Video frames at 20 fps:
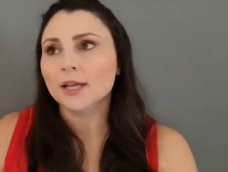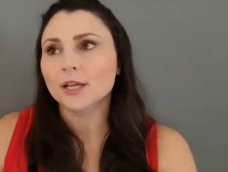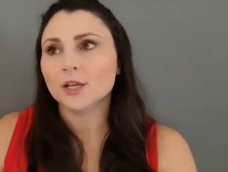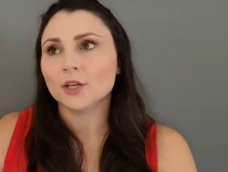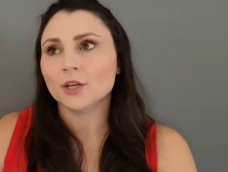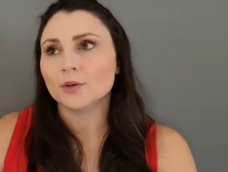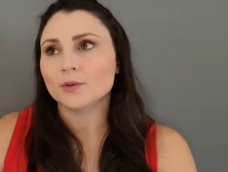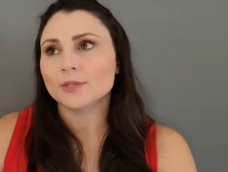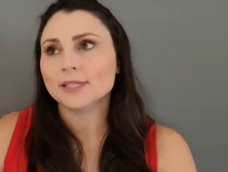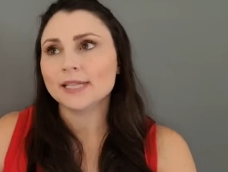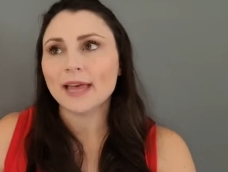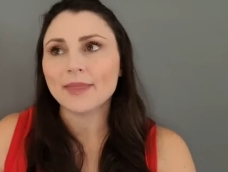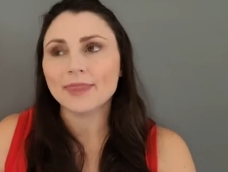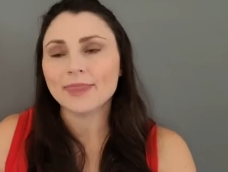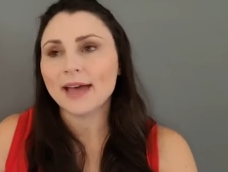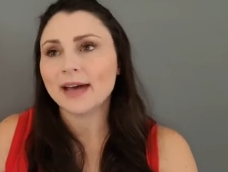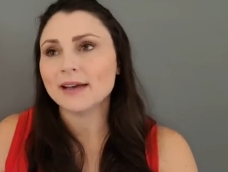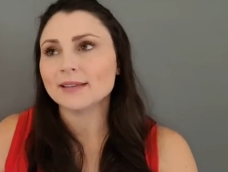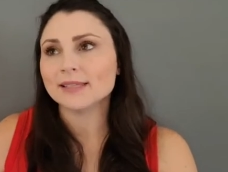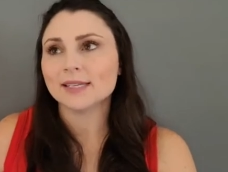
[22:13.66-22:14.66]

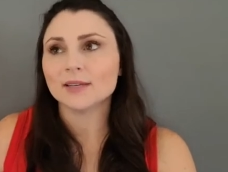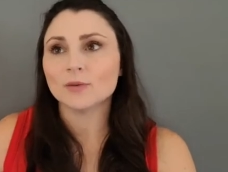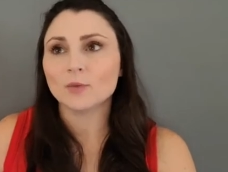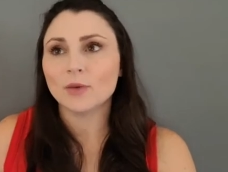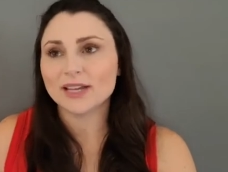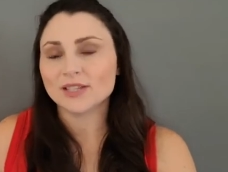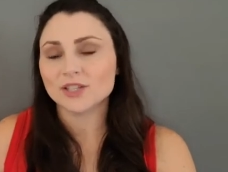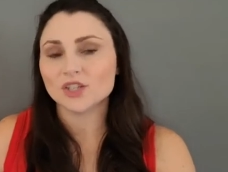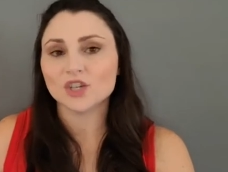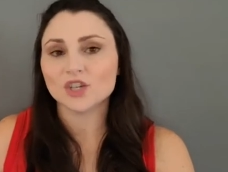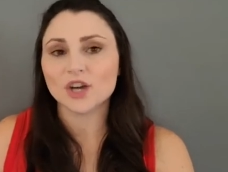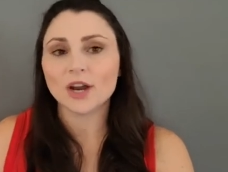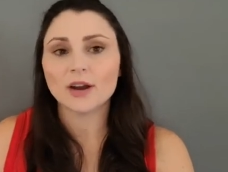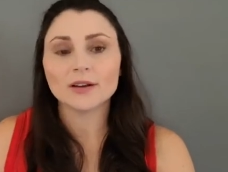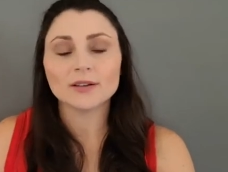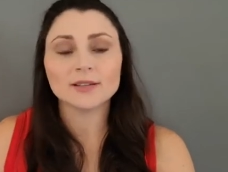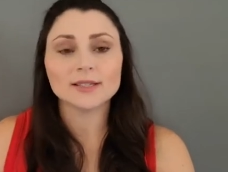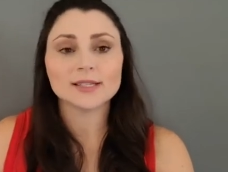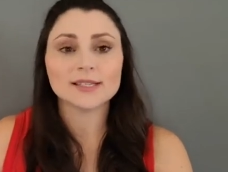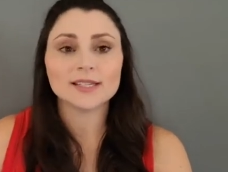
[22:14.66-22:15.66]
10,000 West
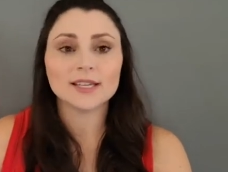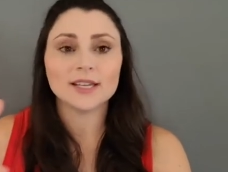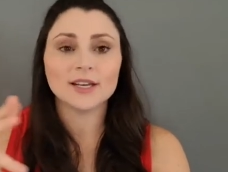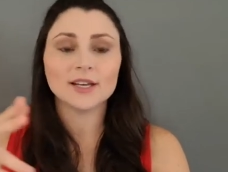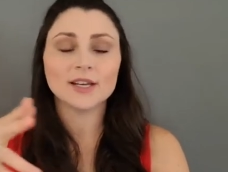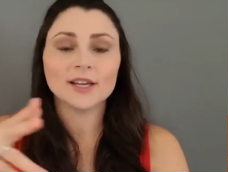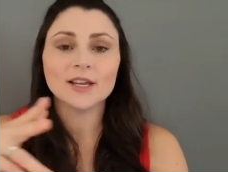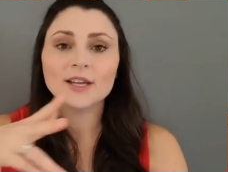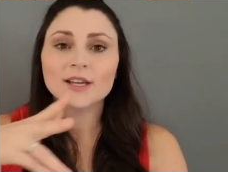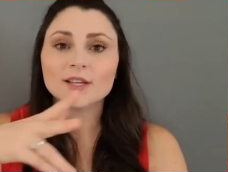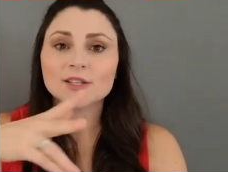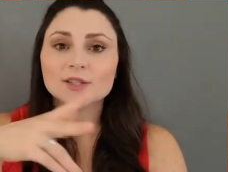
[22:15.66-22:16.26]
Charleston,